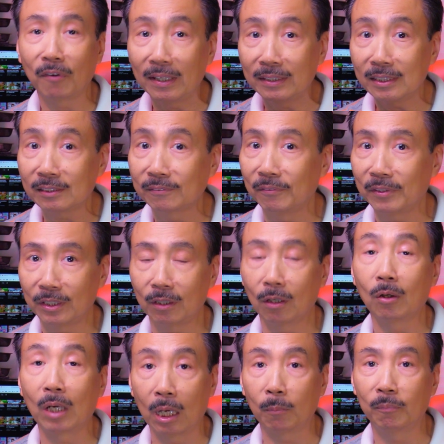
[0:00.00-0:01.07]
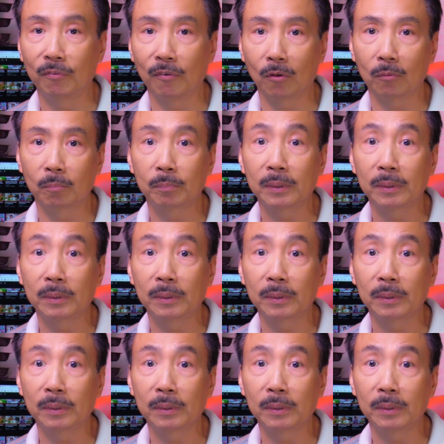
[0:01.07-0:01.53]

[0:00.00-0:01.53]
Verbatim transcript: find this video helpful,